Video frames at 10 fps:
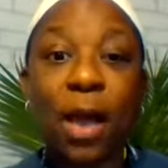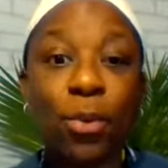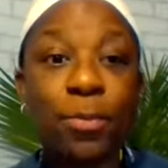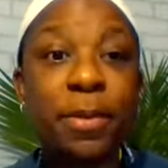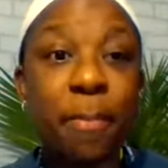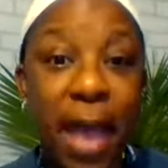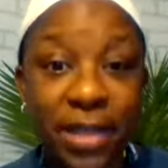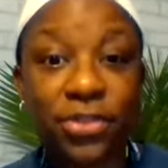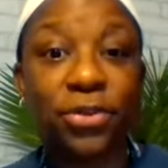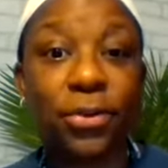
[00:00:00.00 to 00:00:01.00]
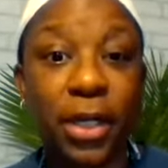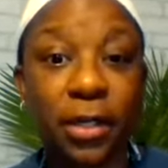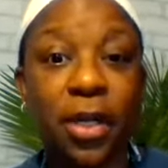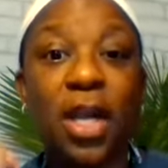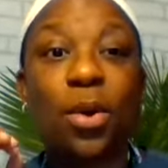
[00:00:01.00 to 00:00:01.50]
I will be
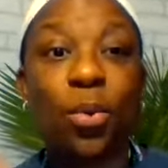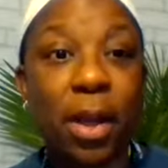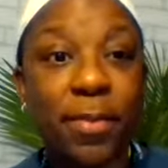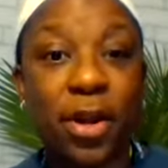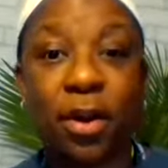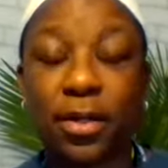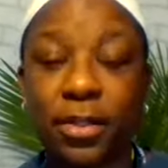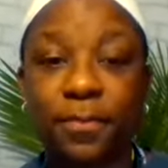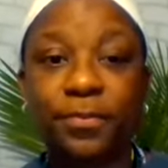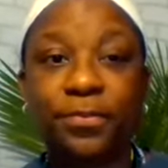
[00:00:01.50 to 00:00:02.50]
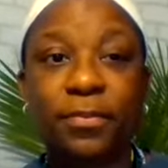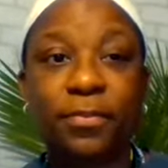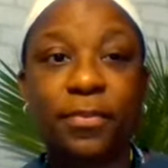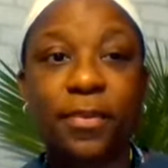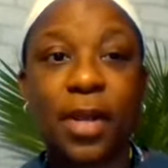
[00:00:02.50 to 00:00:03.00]
mastering webinars.
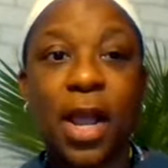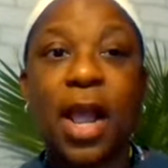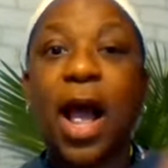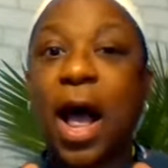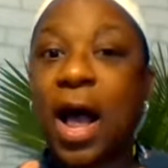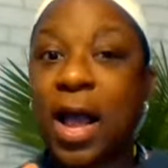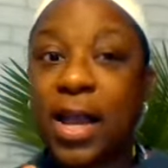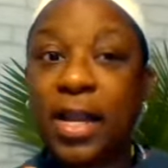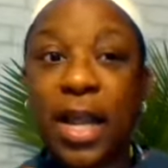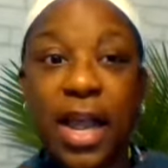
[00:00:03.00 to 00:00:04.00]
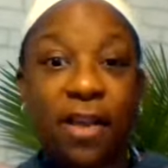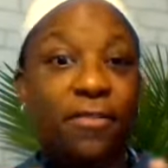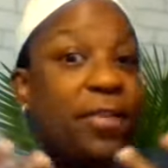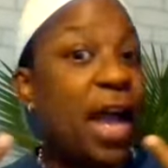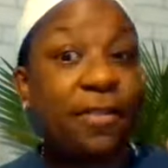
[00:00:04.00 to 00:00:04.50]
I
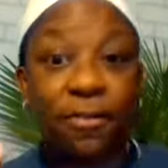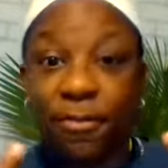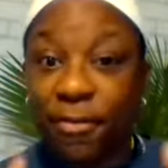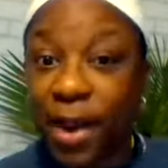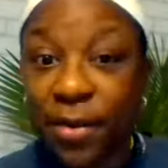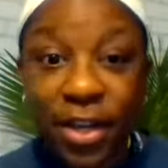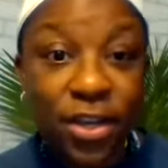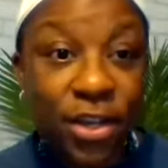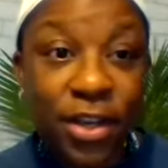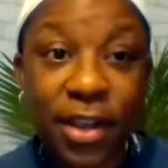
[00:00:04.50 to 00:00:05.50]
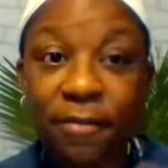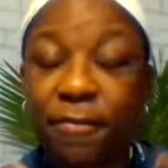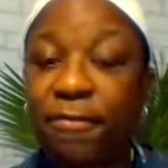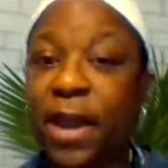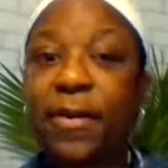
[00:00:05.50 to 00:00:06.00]
have gotten very good
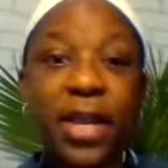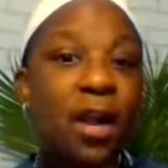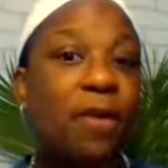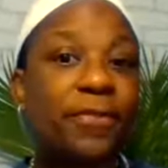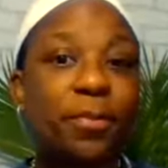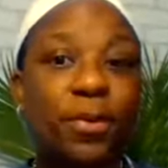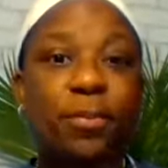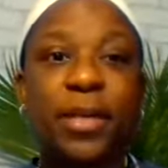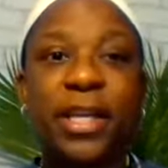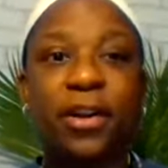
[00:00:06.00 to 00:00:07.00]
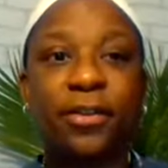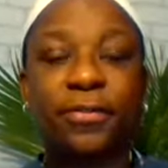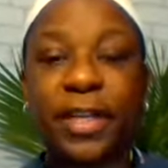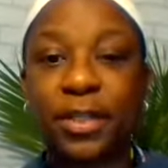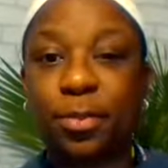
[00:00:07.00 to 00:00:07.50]
and very comfortable being
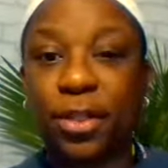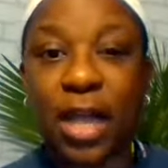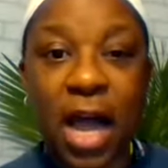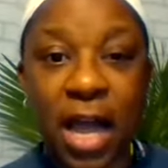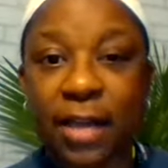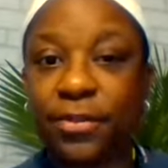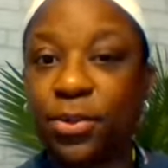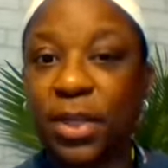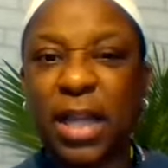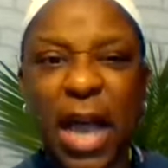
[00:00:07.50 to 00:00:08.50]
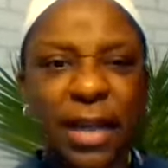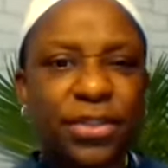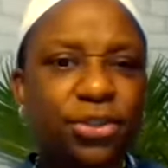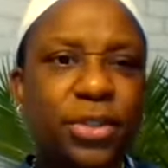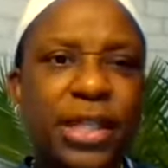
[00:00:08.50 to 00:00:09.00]
on Facebook Live, doing
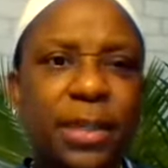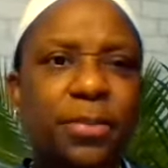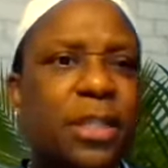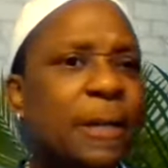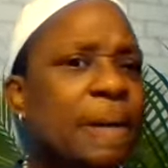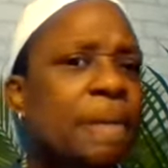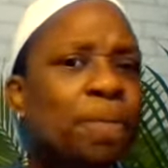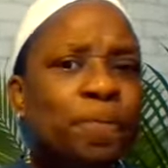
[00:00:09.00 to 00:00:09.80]
live streams,